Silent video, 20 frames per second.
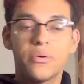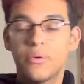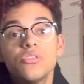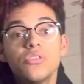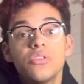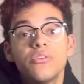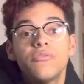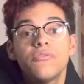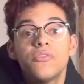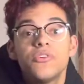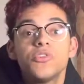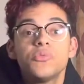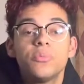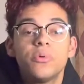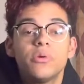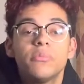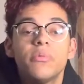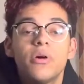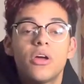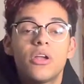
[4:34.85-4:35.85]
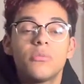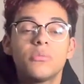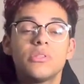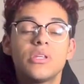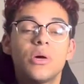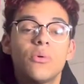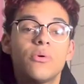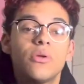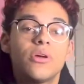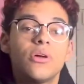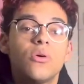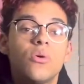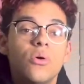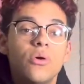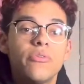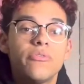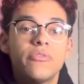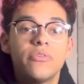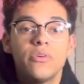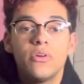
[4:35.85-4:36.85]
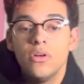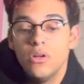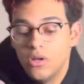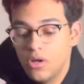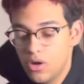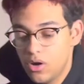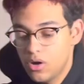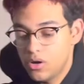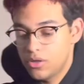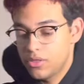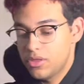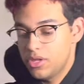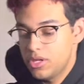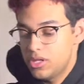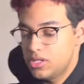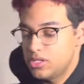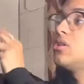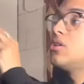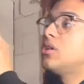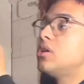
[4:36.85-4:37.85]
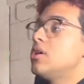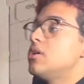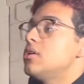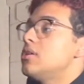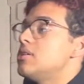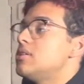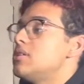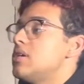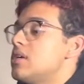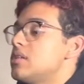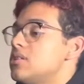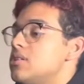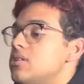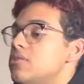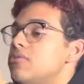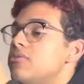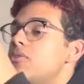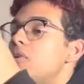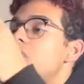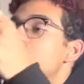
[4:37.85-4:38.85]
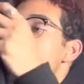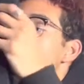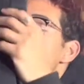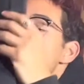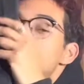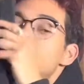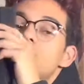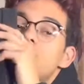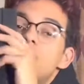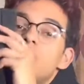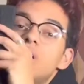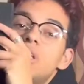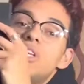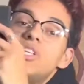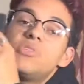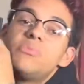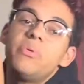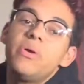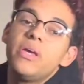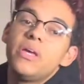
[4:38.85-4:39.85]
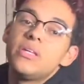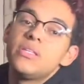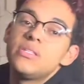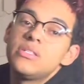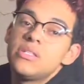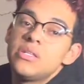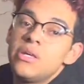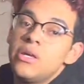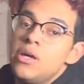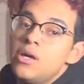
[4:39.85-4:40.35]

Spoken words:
So the first pair of bottoms that I want to go over are these Nikola Tesla Fall Winter Dickies pants.